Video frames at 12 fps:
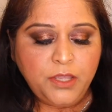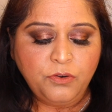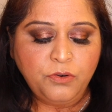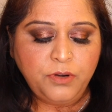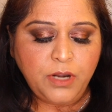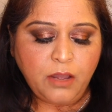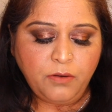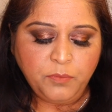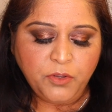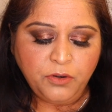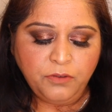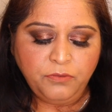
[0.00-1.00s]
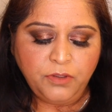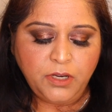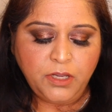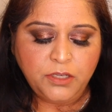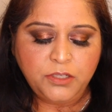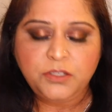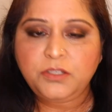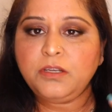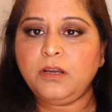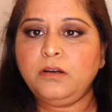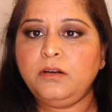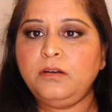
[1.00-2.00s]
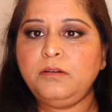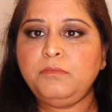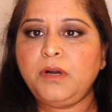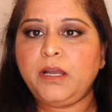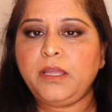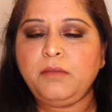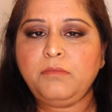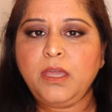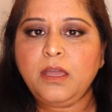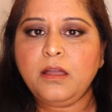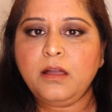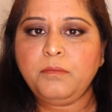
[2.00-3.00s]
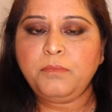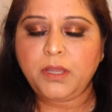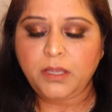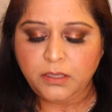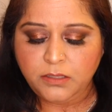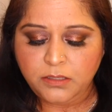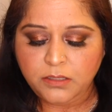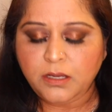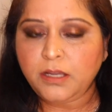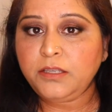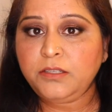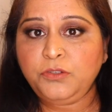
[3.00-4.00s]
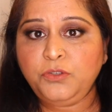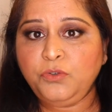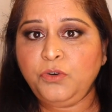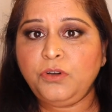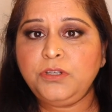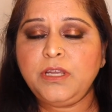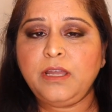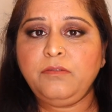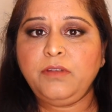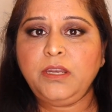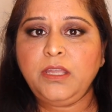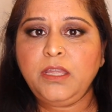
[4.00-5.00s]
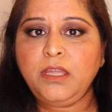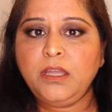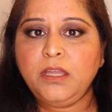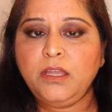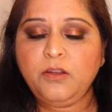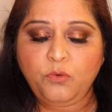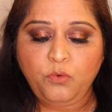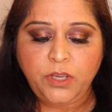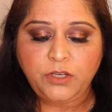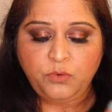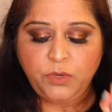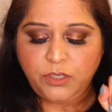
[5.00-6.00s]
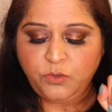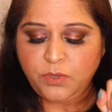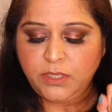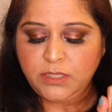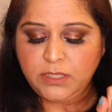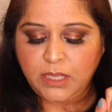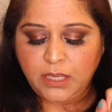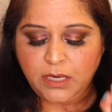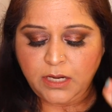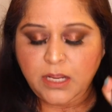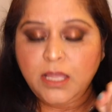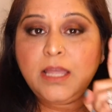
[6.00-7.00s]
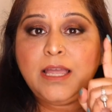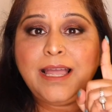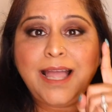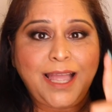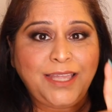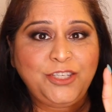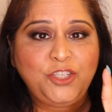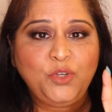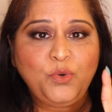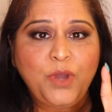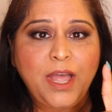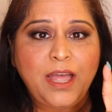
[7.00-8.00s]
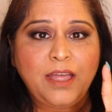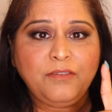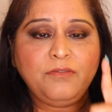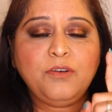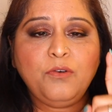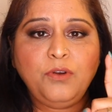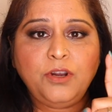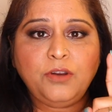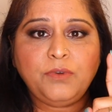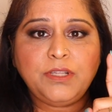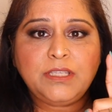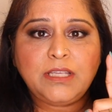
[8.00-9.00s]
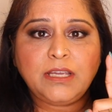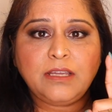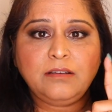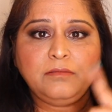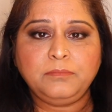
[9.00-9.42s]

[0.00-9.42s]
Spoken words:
So now I'm going to finish my makeup, and I do not have any, wait 1 second. I do have, hold on 1 second.